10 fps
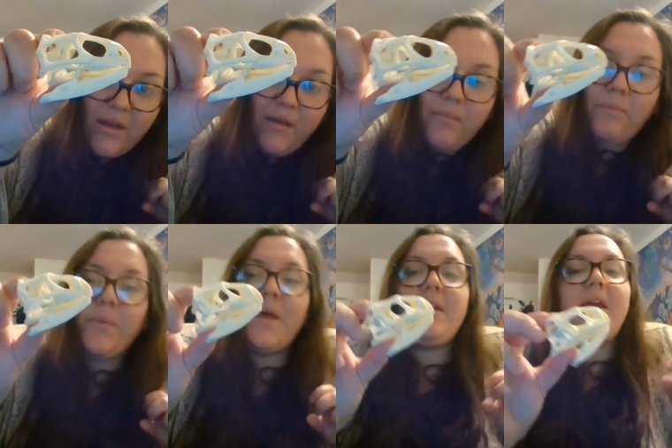Um,
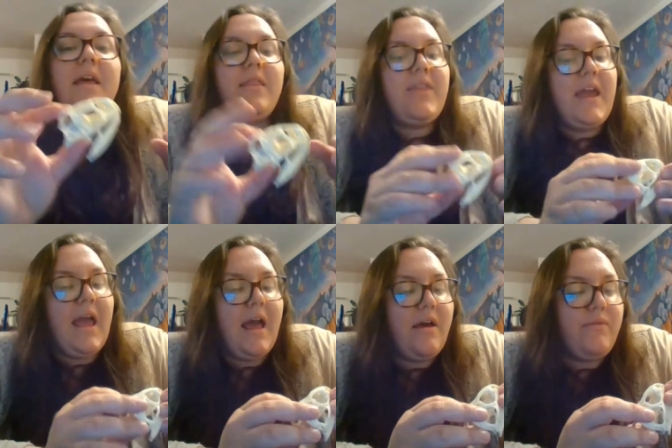but they
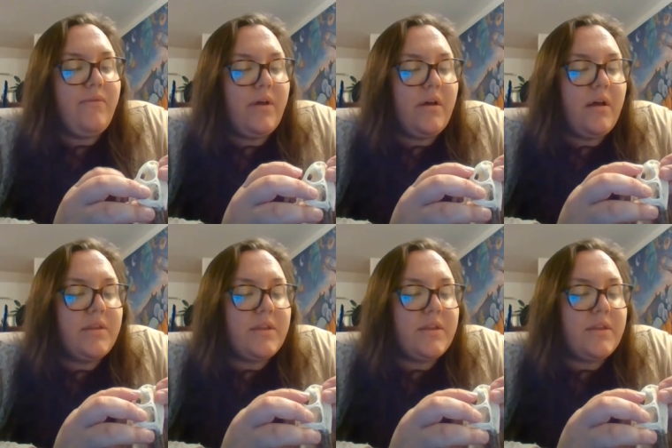have uh,